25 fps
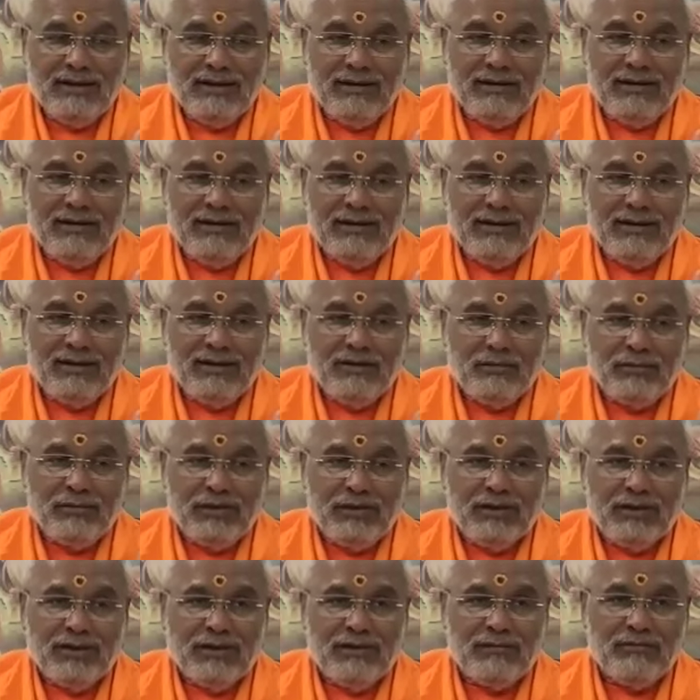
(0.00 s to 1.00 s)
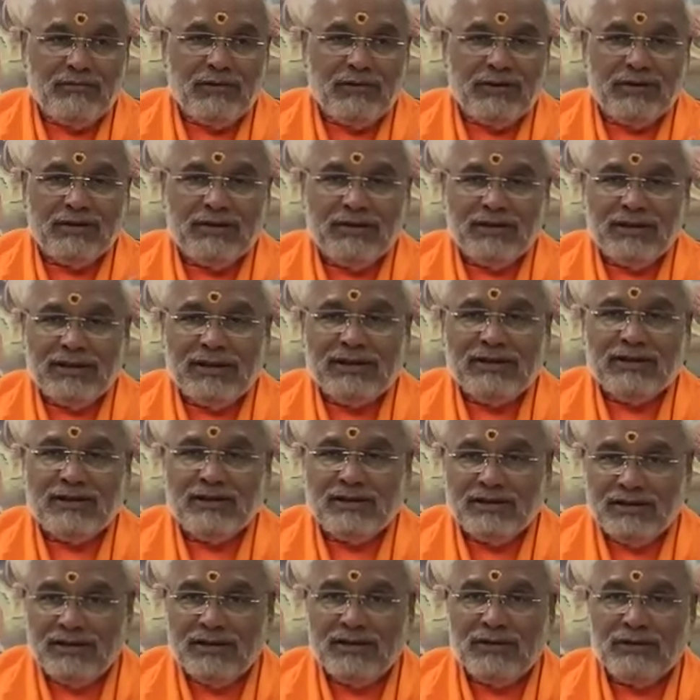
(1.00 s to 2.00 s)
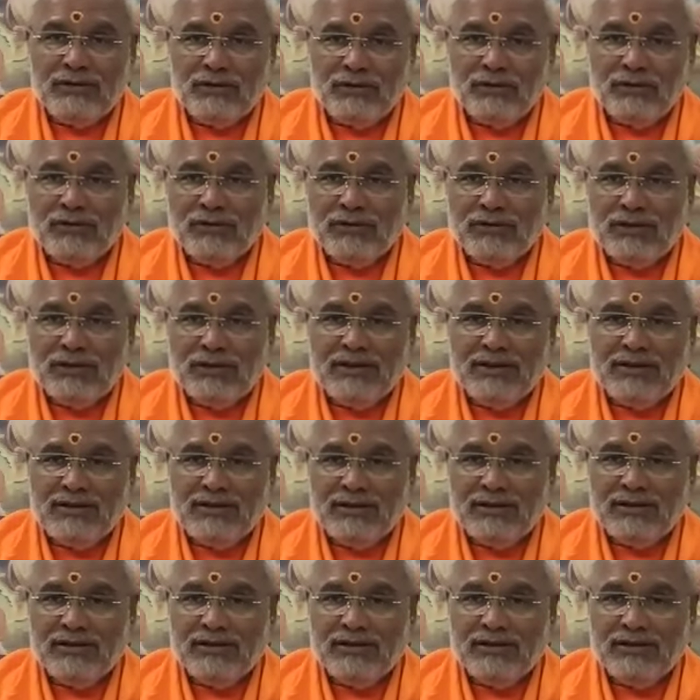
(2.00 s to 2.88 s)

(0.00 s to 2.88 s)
this is a typical business in those days.